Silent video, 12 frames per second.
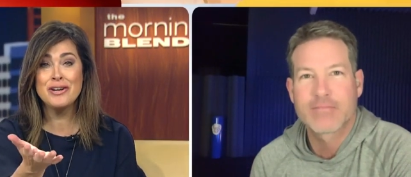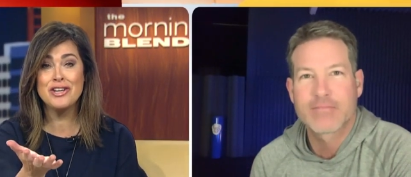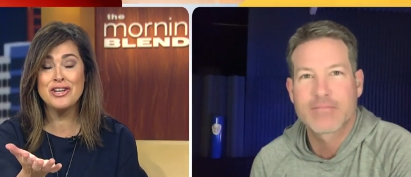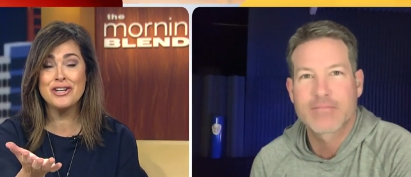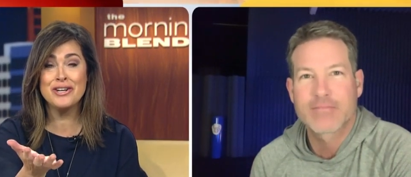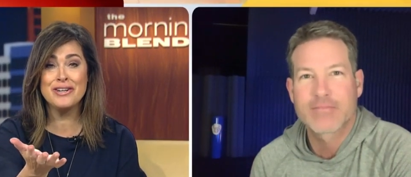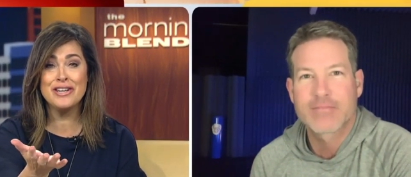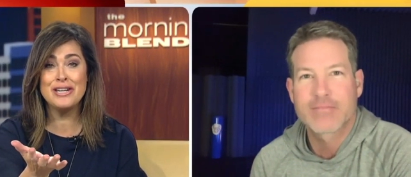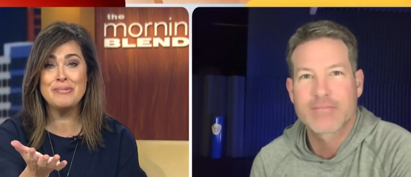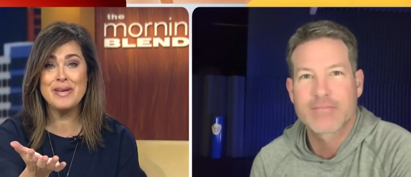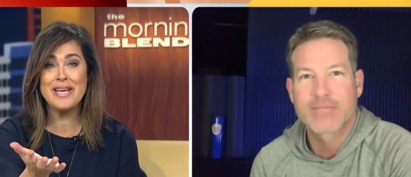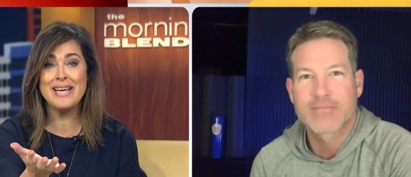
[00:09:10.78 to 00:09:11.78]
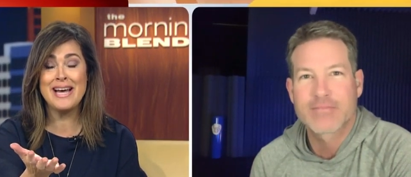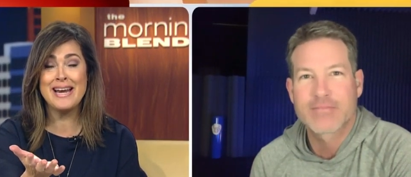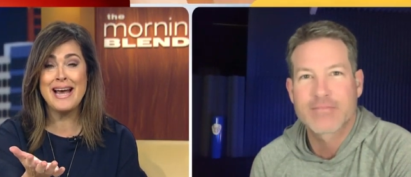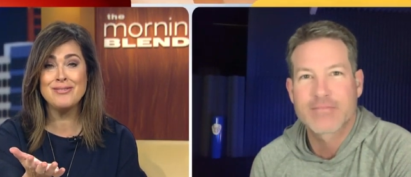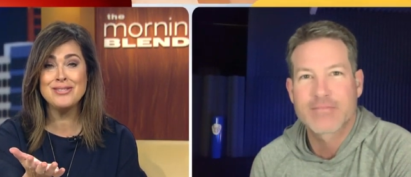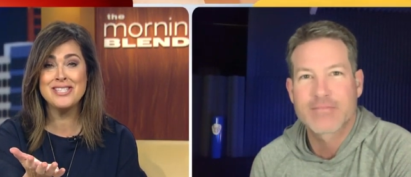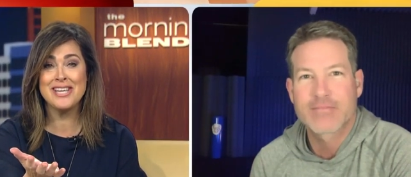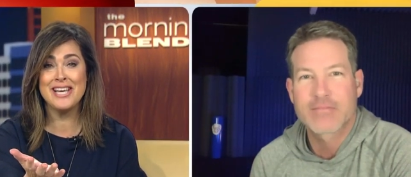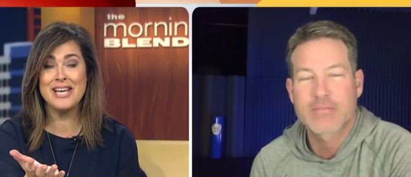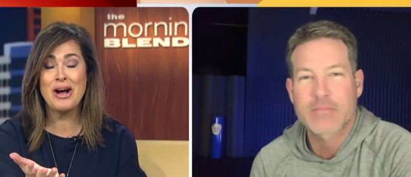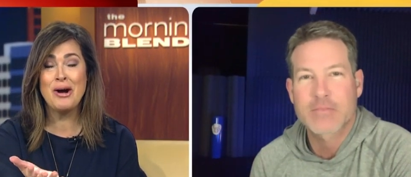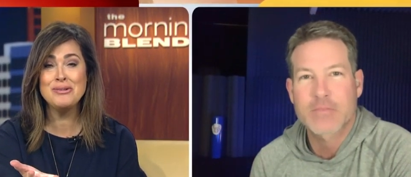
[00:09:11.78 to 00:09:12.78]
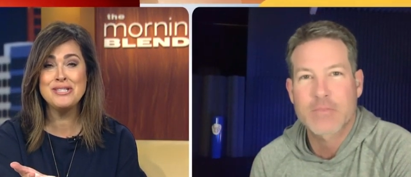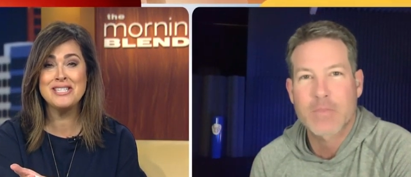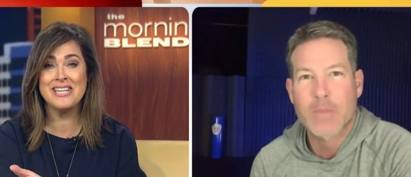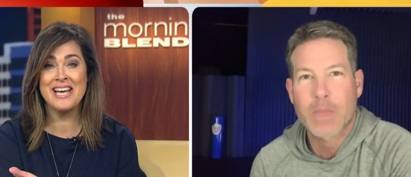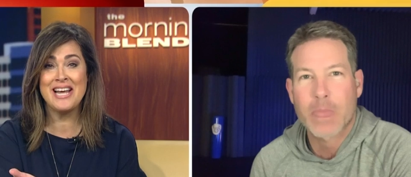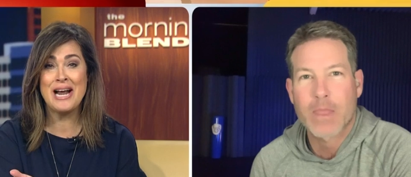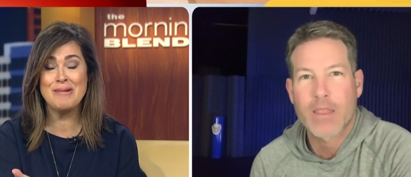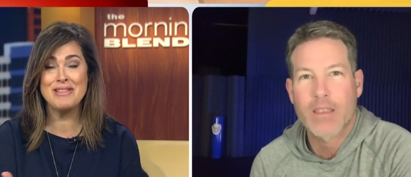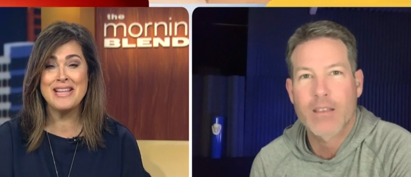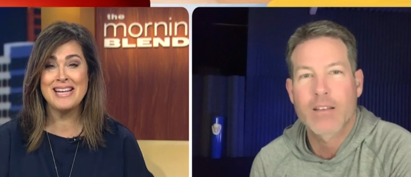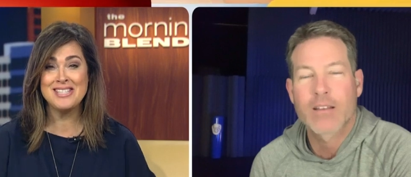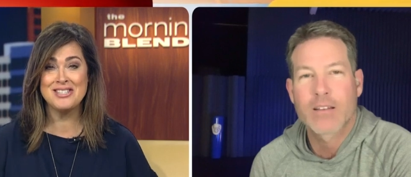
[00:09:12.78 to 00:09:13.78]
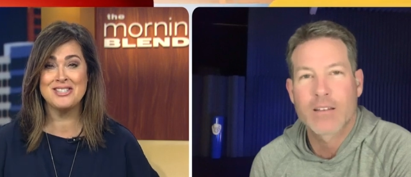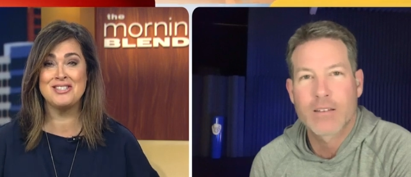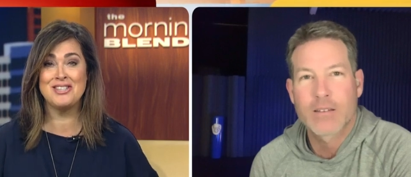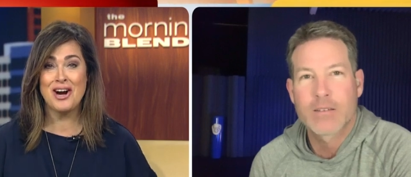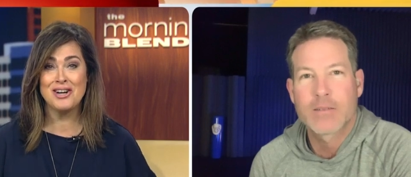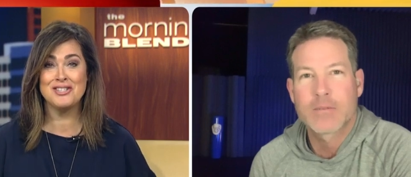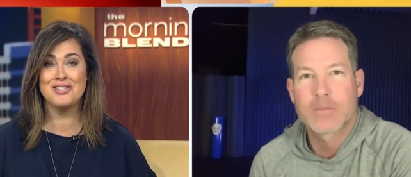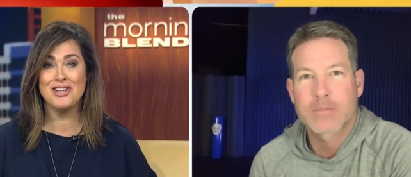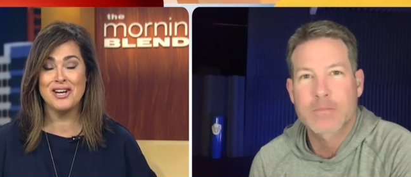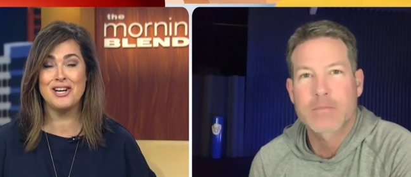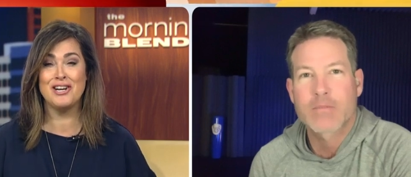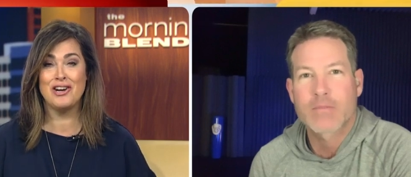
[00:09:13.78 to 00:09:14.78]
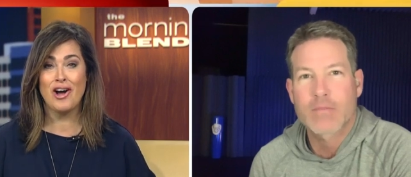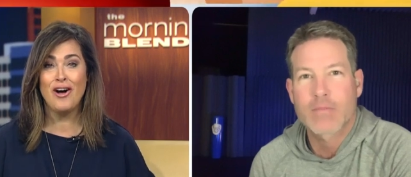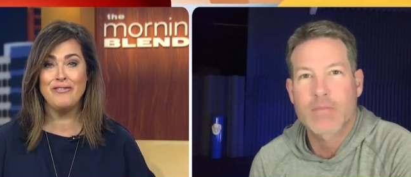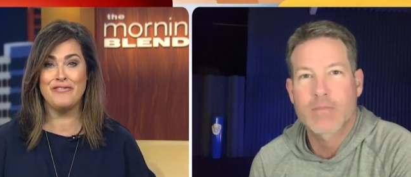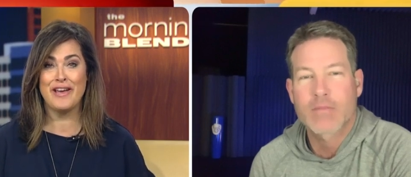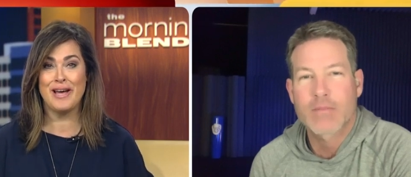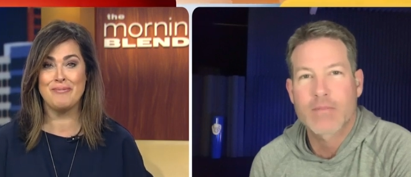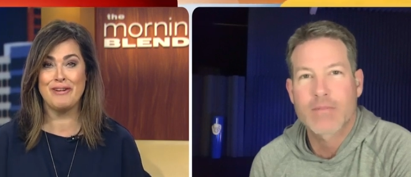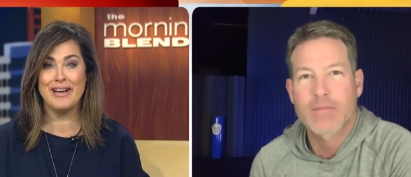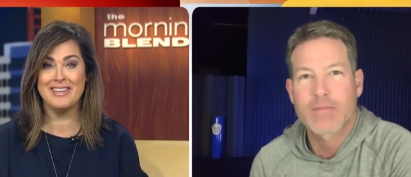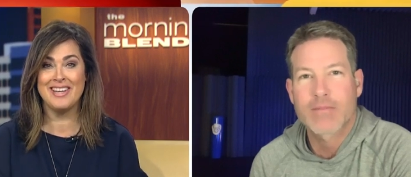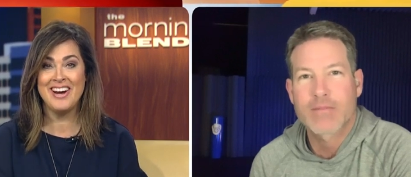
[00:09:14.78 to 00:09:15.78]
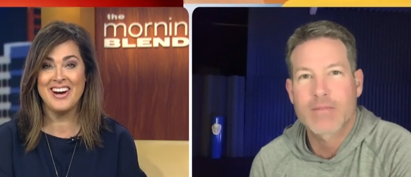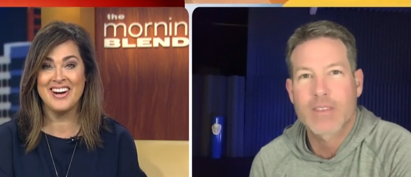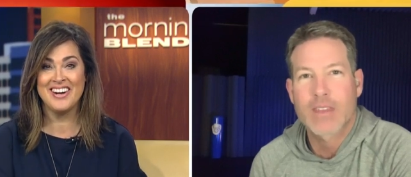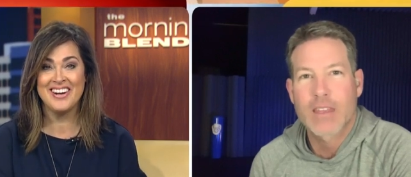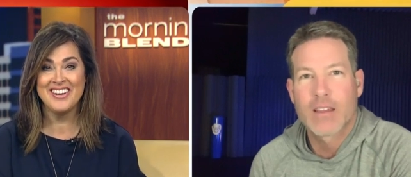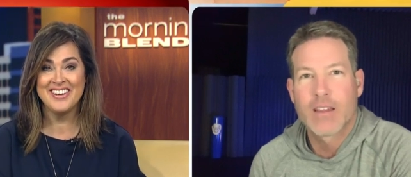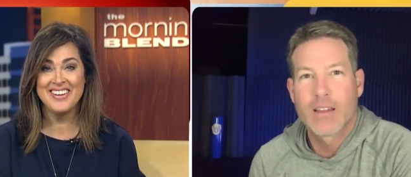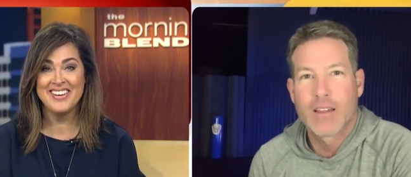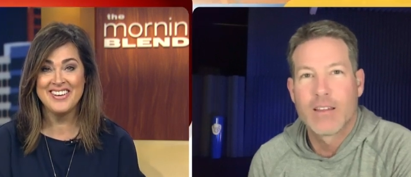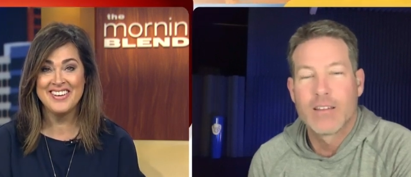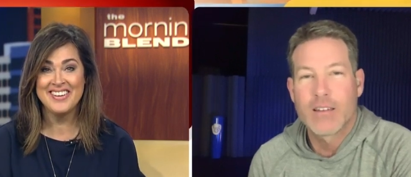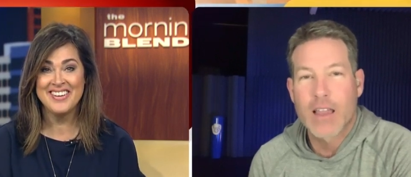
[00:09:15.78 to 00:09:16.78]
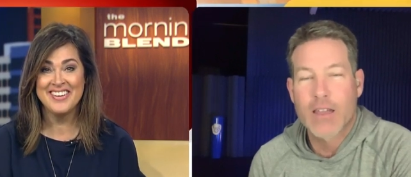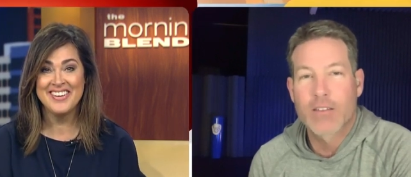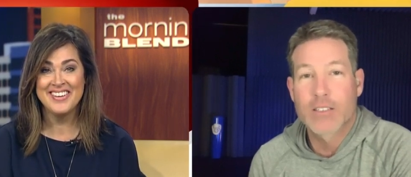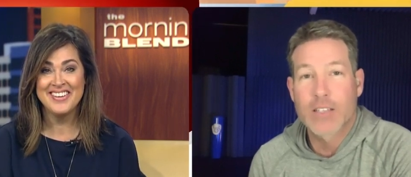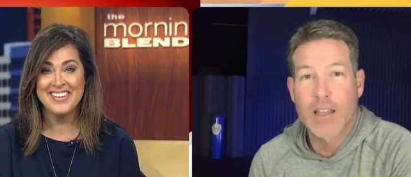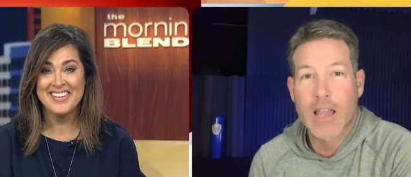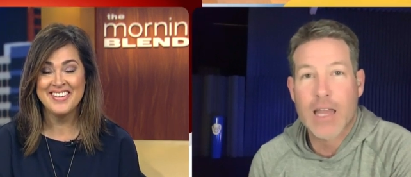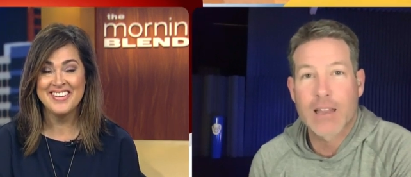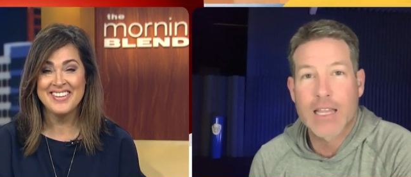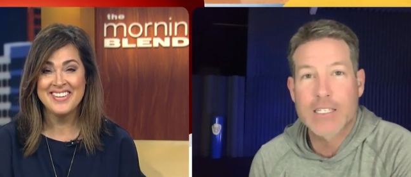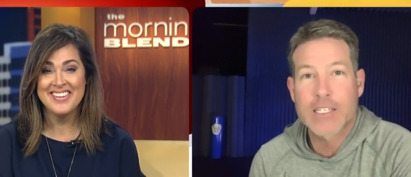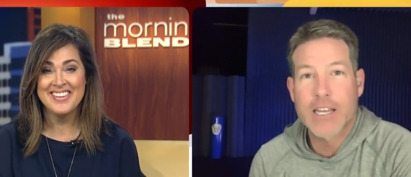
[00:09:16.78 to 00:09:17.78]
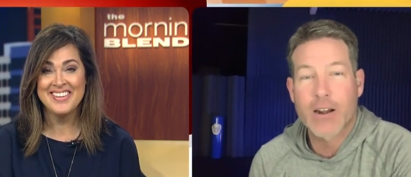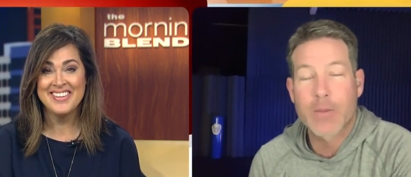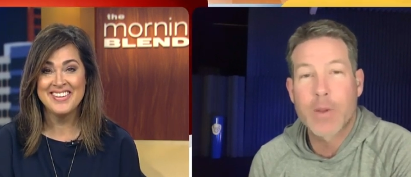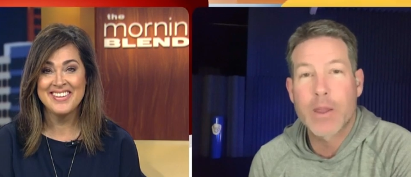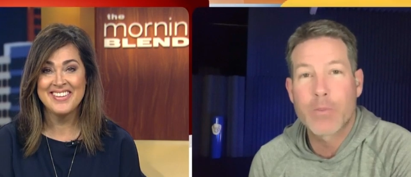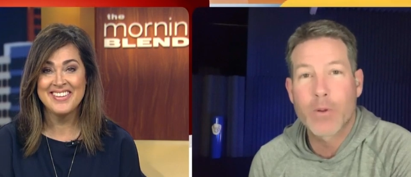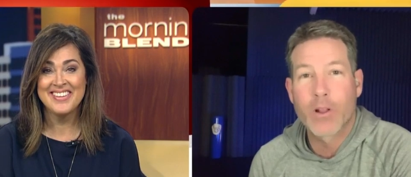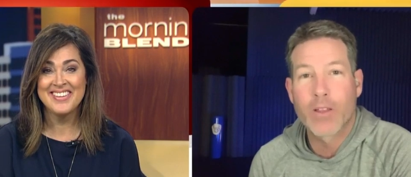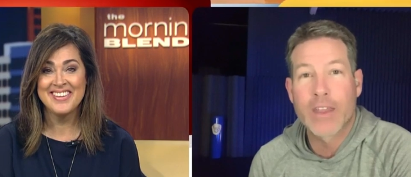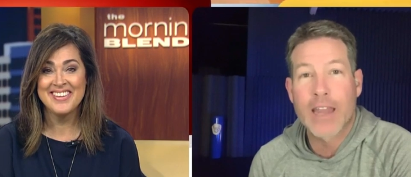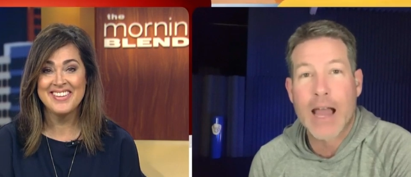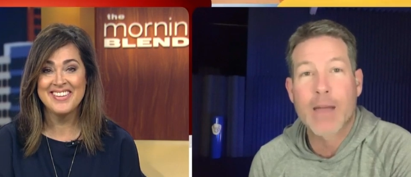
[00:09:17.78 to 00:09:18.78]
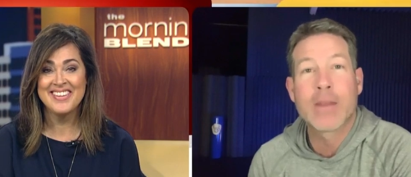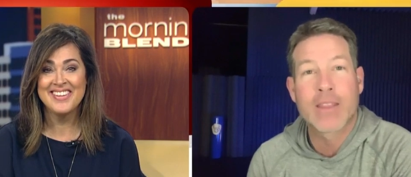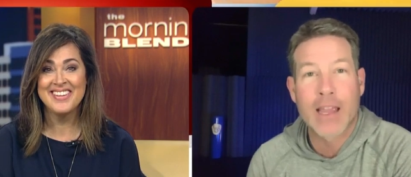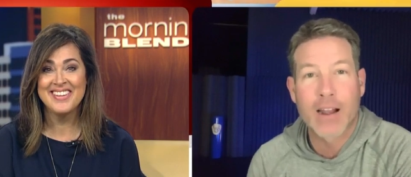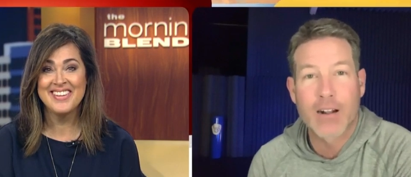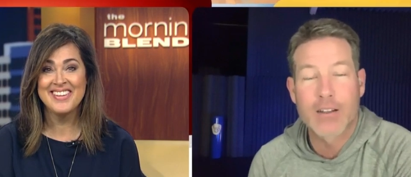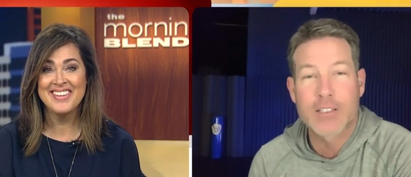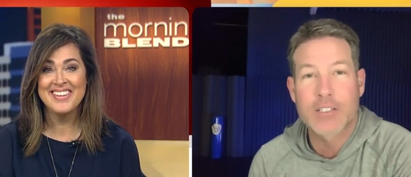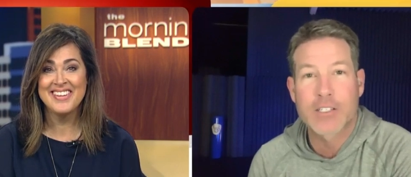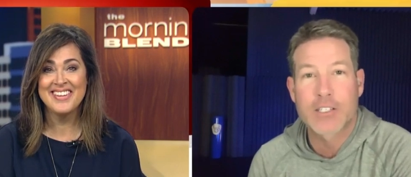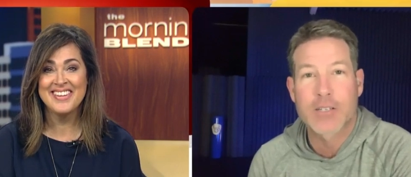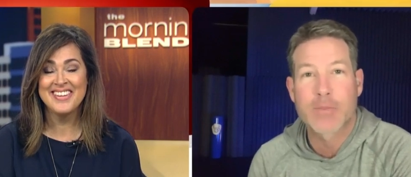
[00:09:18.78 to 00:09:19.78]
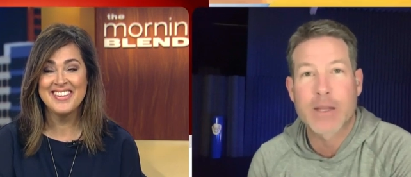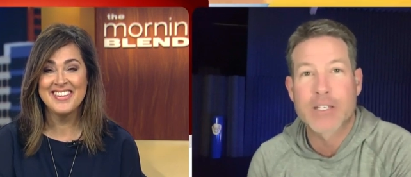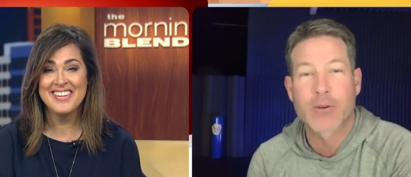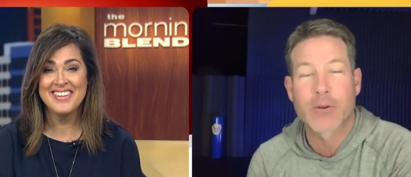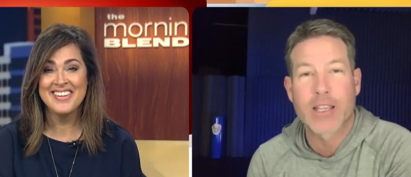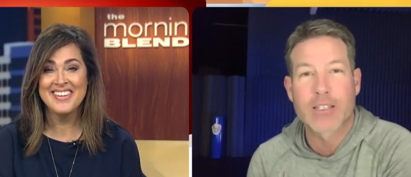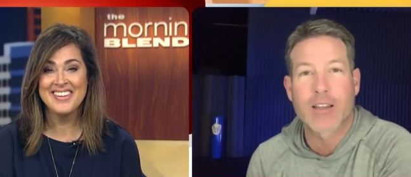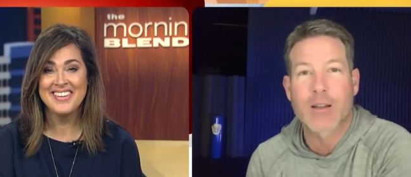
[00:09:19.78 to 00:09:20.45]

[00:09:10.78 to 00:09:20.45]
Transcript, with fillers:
Speaker 1: you're going to be announcing it, hosting it. I mean, that's a star-studded golf game right there.
Speaker 2: Yeah, there's a lot of legendary people, and then I'm in there to just make sure we get the